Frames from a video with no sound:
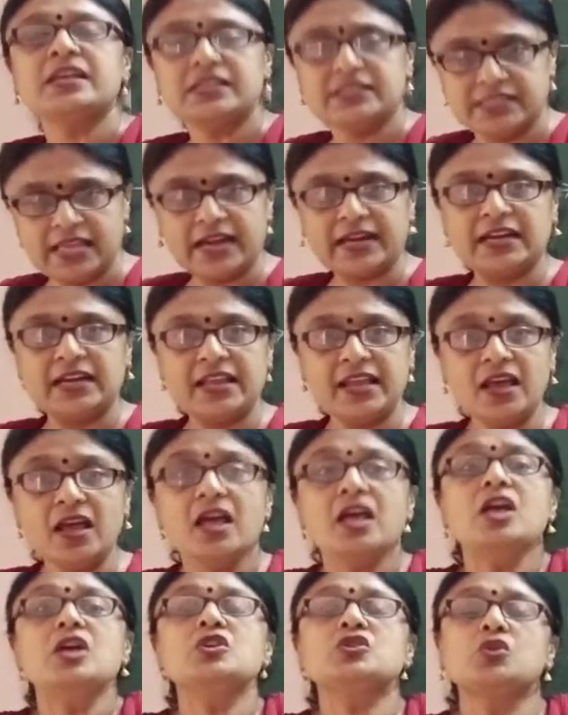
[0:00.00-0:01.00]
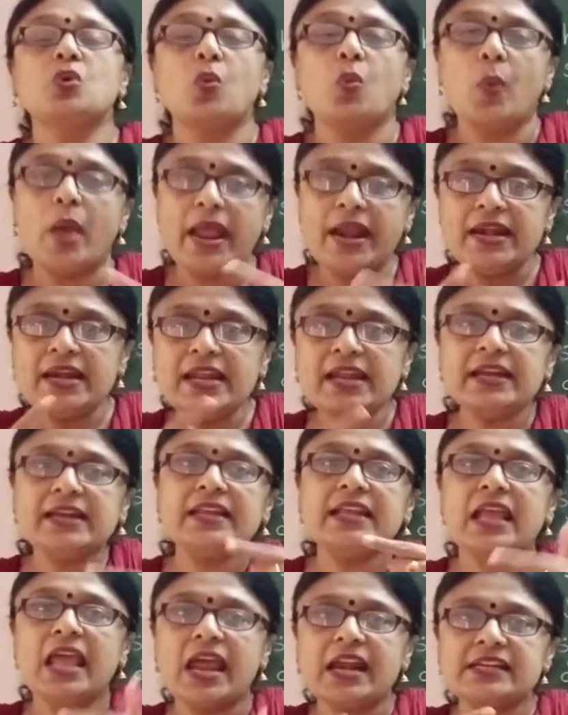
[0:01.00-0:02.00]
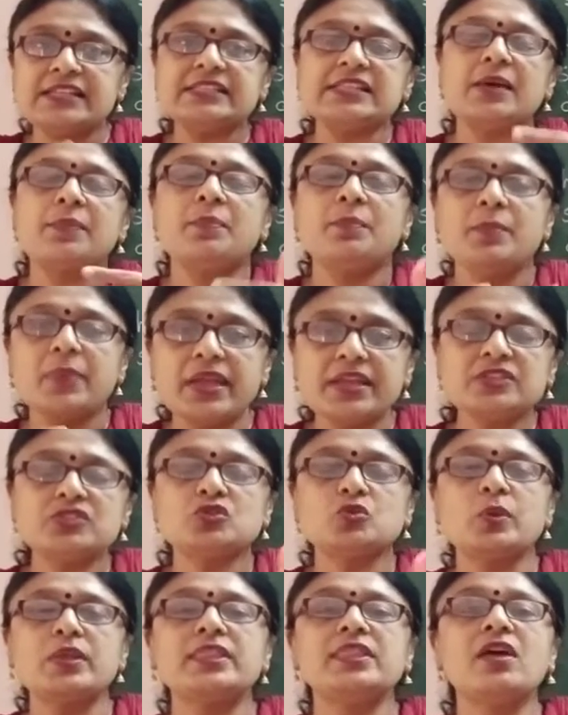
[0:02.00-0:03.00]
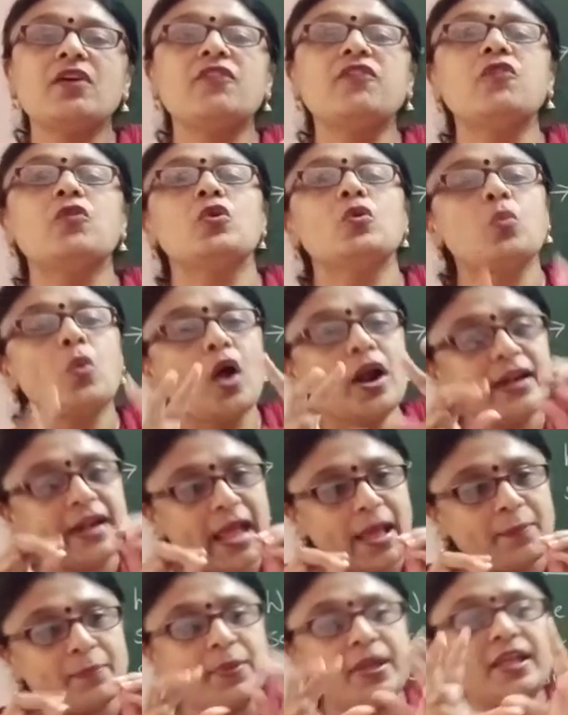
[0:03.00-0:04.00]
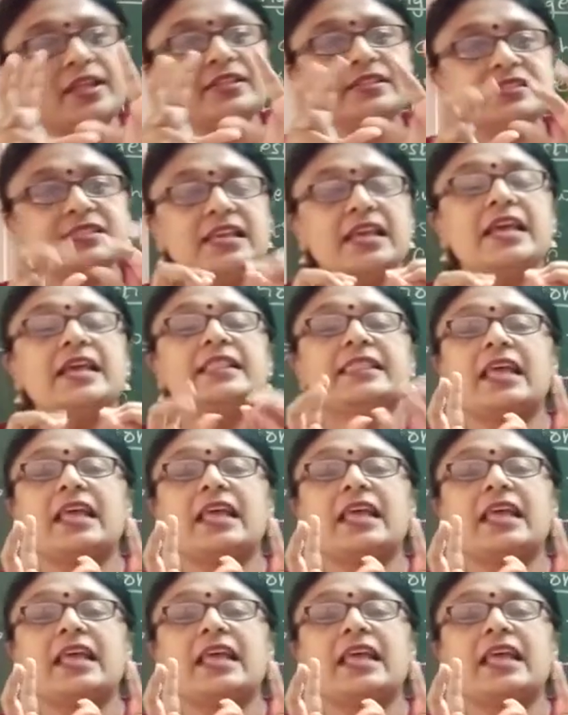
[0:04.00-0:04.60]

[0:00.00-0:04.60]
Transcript: Is that clear? So when it gets up mixed with the food, what happens?